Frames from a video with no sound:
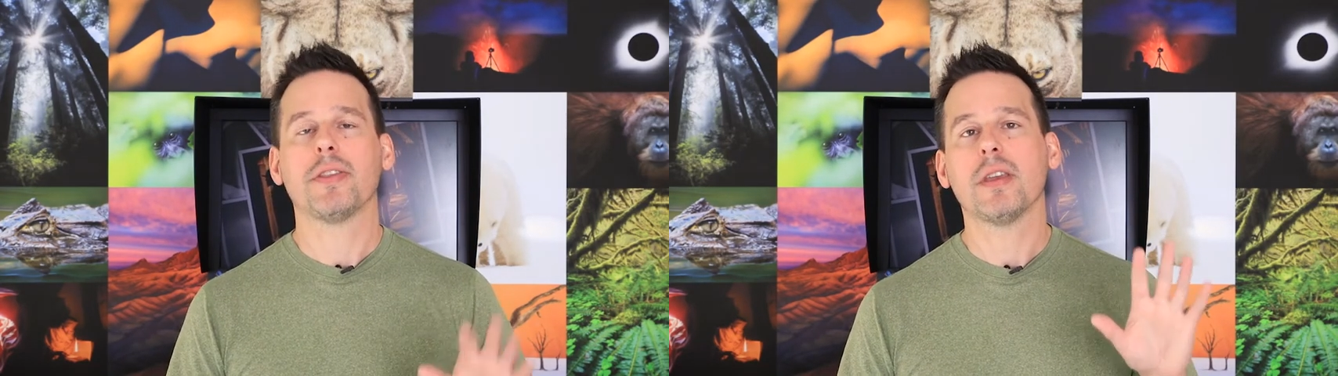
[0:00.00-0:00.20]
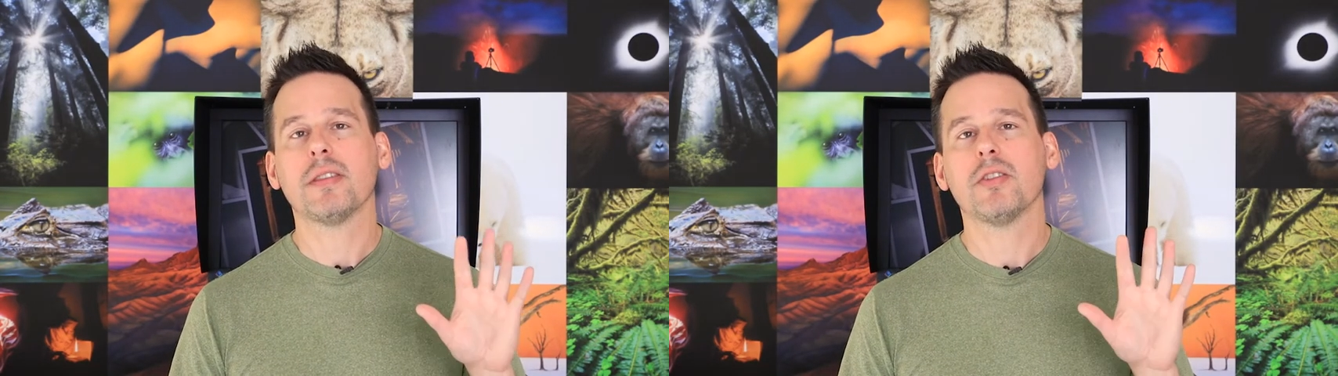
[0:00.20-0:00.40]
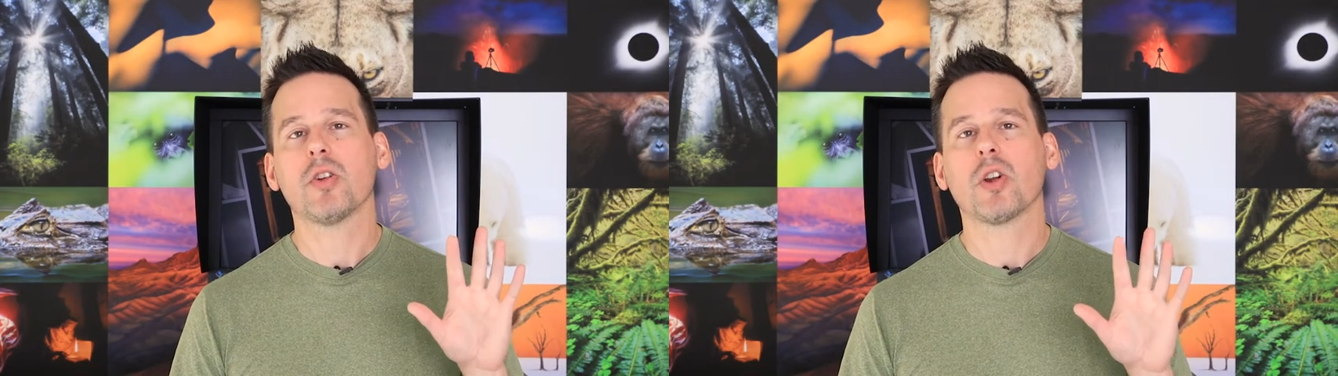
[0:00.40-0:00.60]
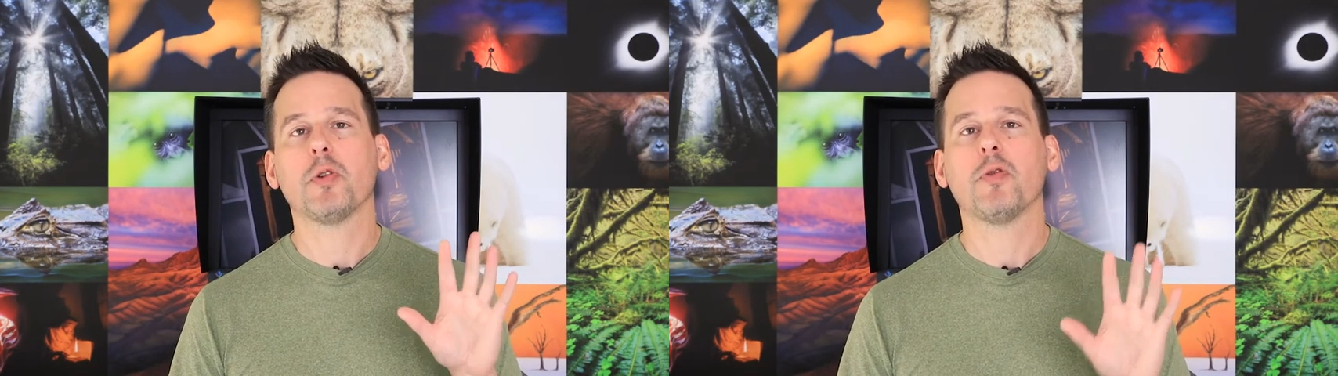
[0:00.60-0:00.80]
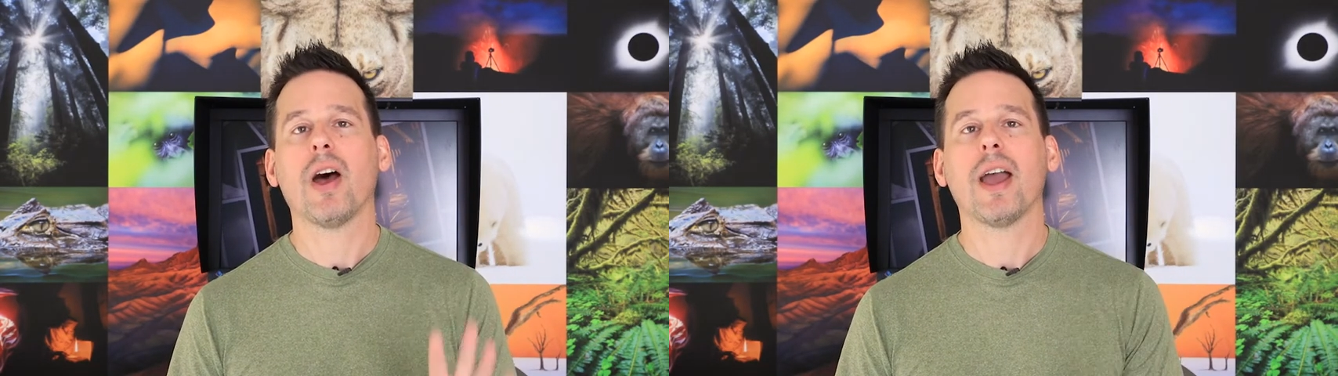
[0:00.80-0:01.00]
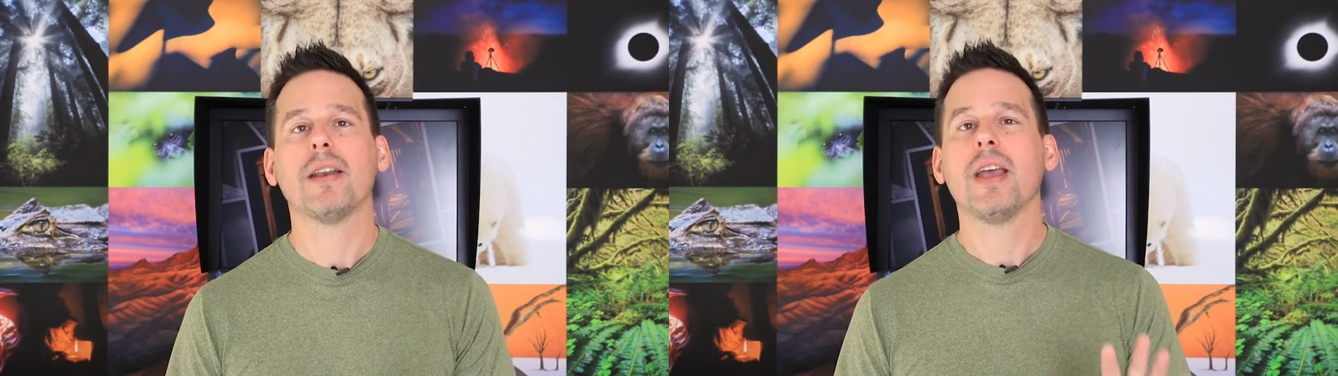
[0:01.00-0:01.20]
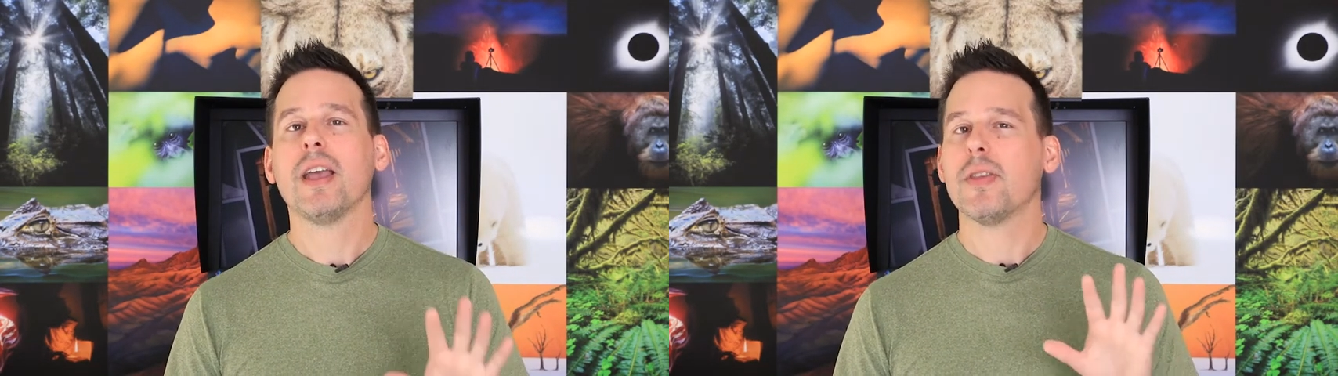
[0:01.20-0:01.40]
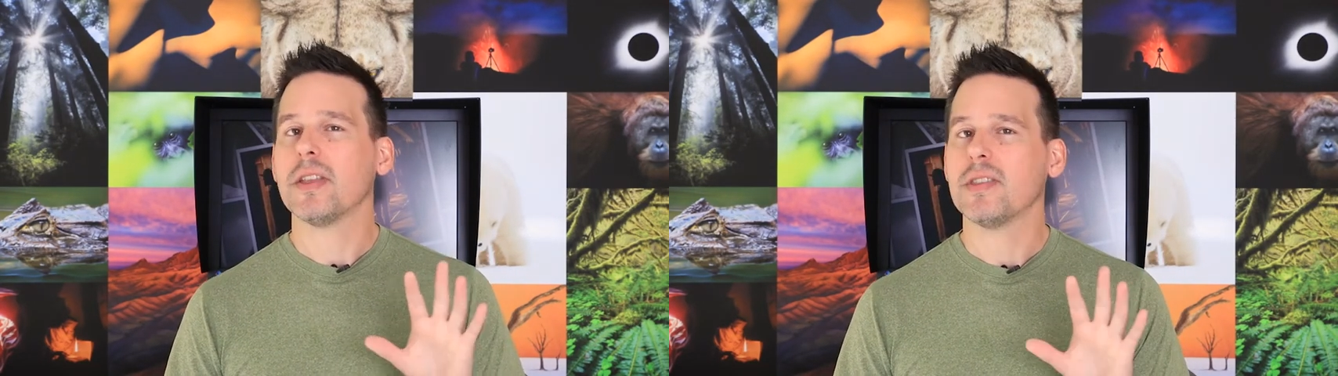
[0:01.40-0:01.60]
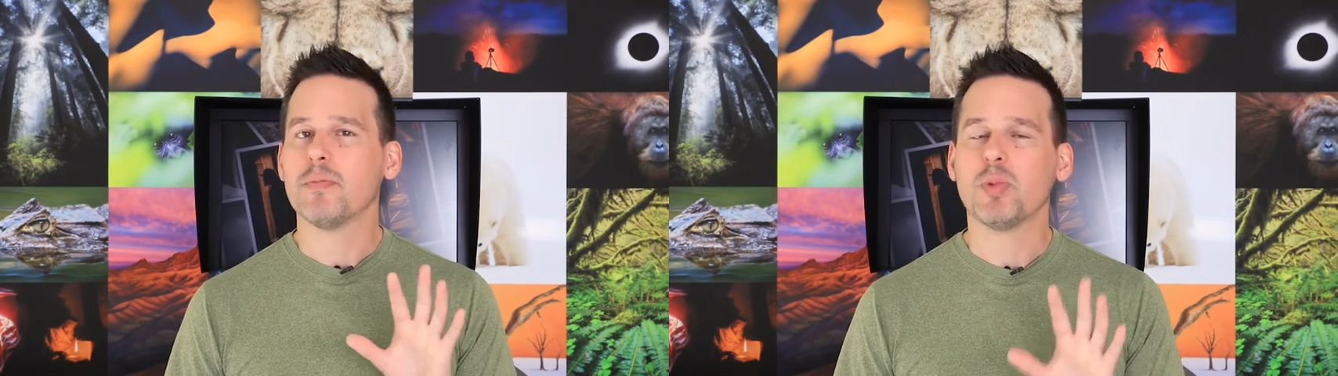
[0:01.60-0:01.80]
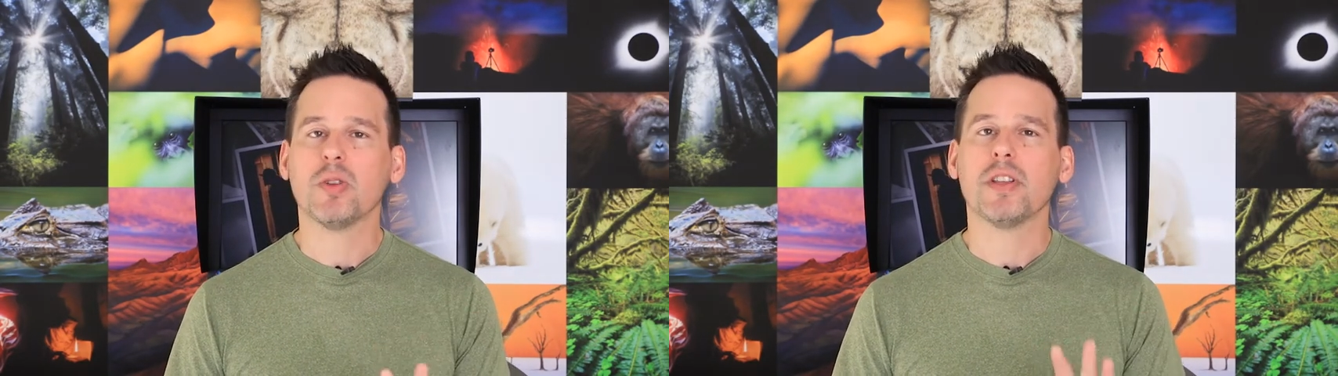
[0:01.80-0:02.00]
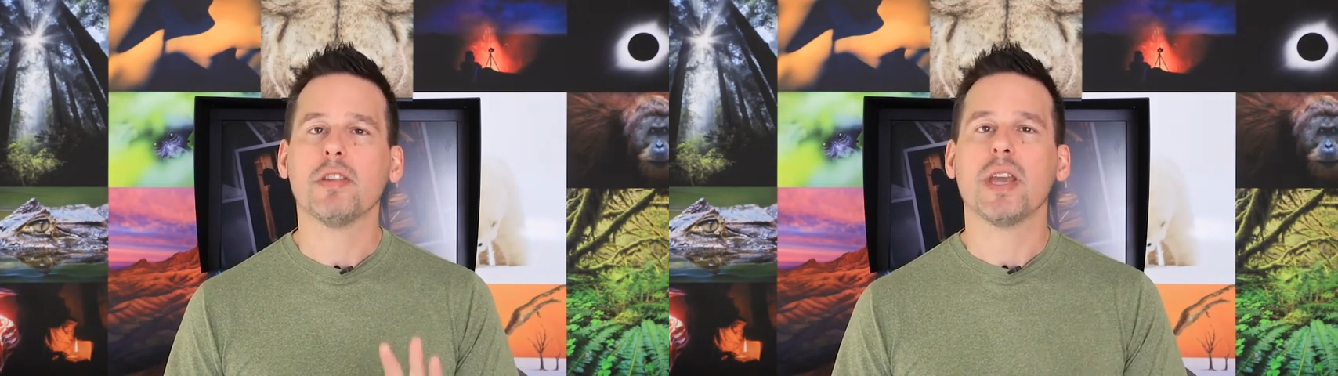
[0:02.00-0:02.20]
I think that you're going to find that the ability